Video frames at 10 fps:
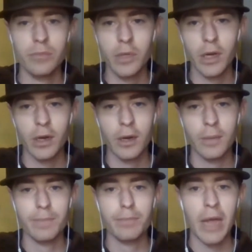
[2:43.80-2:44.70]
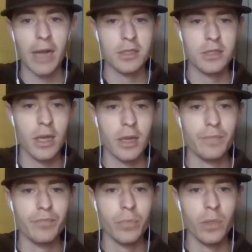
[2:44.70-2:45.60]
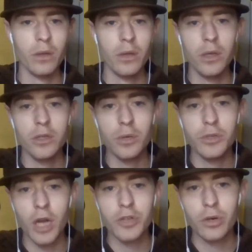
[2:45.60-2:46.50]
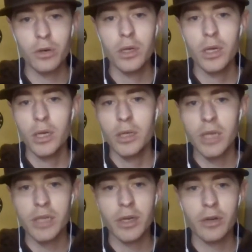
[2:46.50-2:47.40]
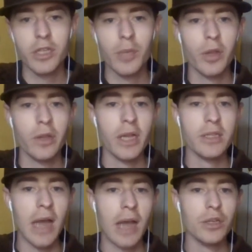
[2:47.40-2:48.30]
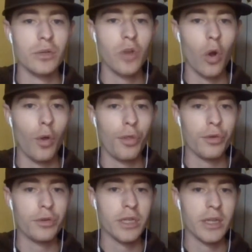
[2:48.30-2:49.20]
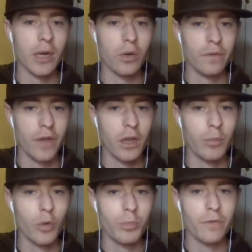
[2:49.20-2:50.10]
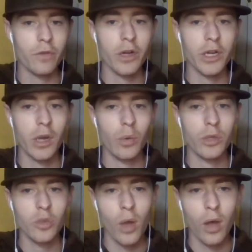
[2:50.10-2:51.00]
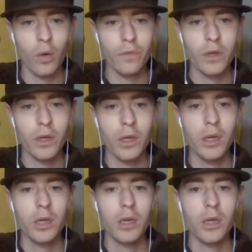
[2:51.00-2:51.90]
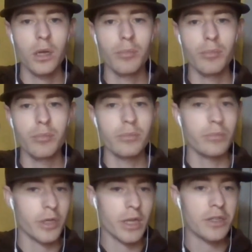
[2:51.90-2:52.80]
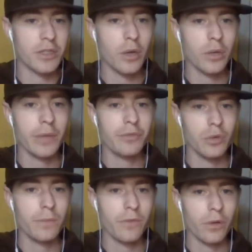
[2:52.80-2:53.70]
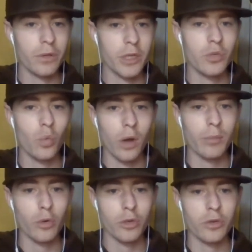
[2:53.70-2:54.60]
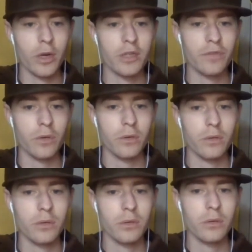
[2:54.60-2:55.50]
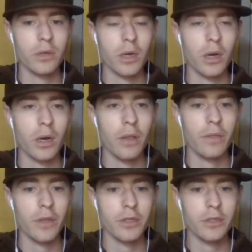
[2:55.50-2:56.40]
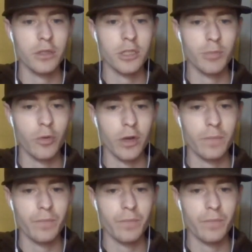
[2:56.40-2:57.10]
back to state. So Dutcher says here, typically has not used all 13 that are available, preferring to go with 12. But that still leaves room for at least one more transfer this spring.